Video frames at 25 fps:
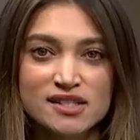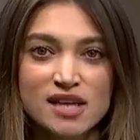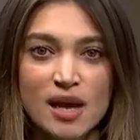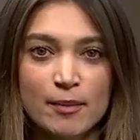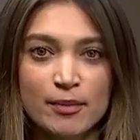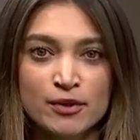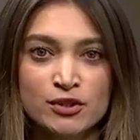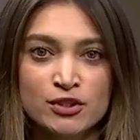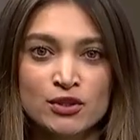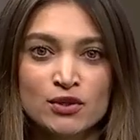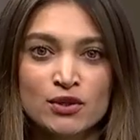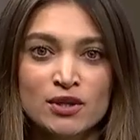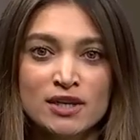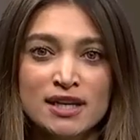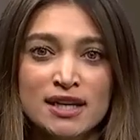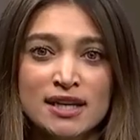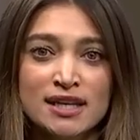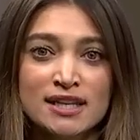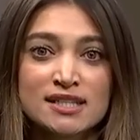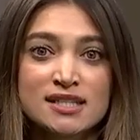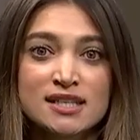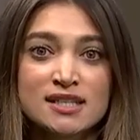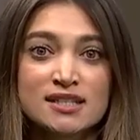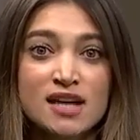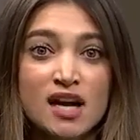this
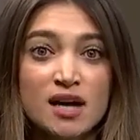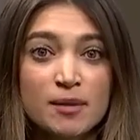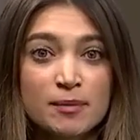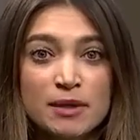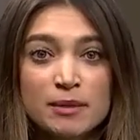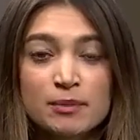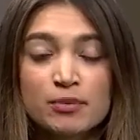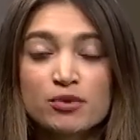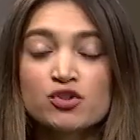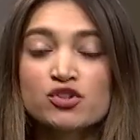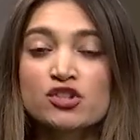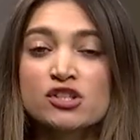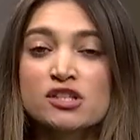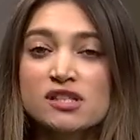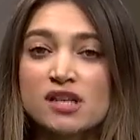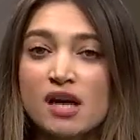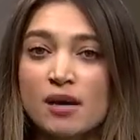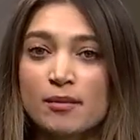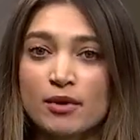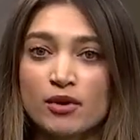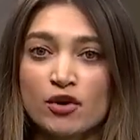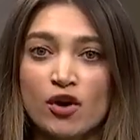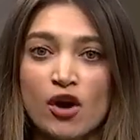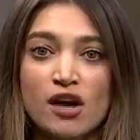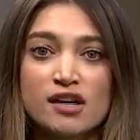opportunity to young people she's
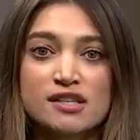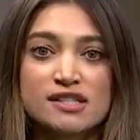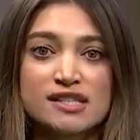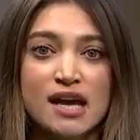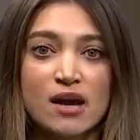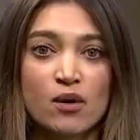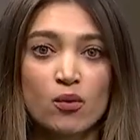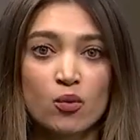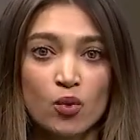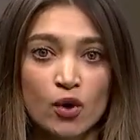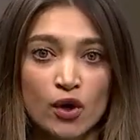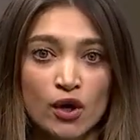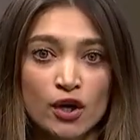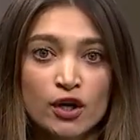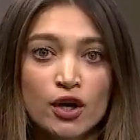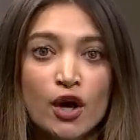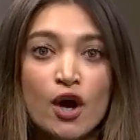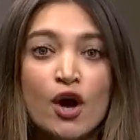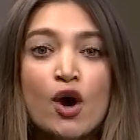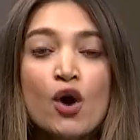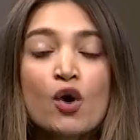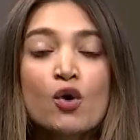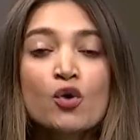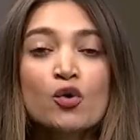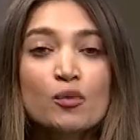come across at
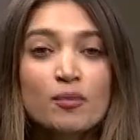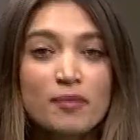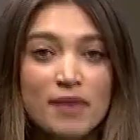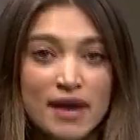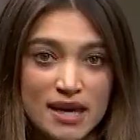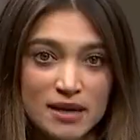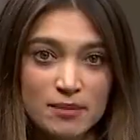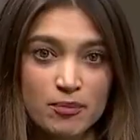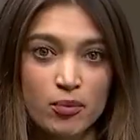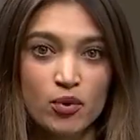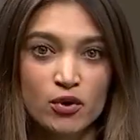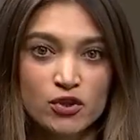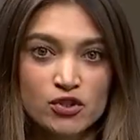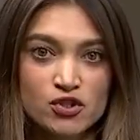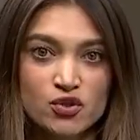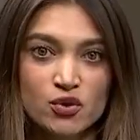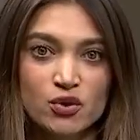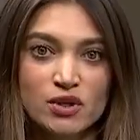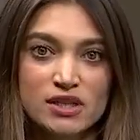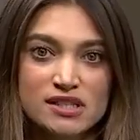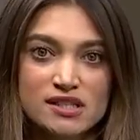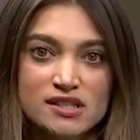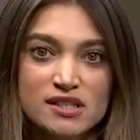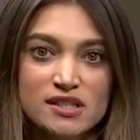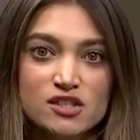work who made poor
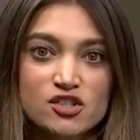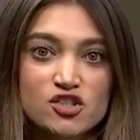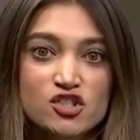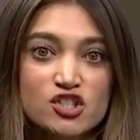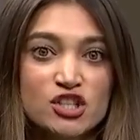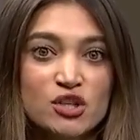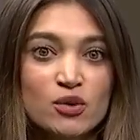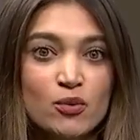choices.